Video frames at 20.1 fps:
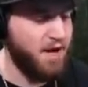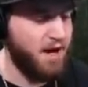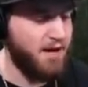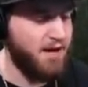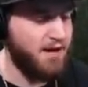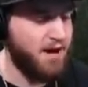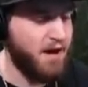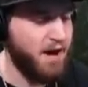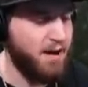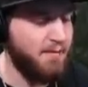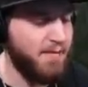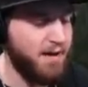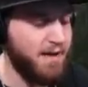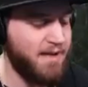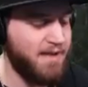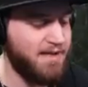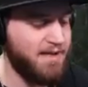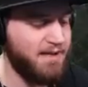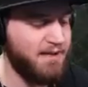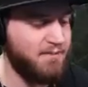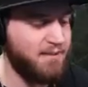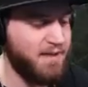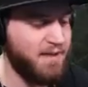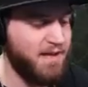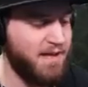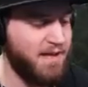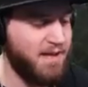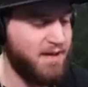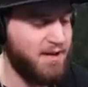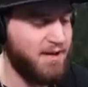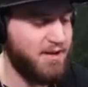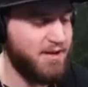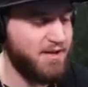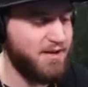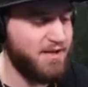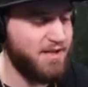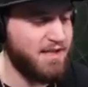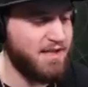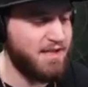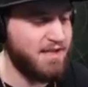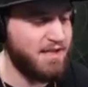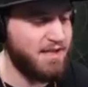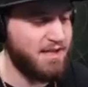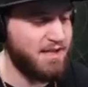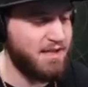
not amazing with gears.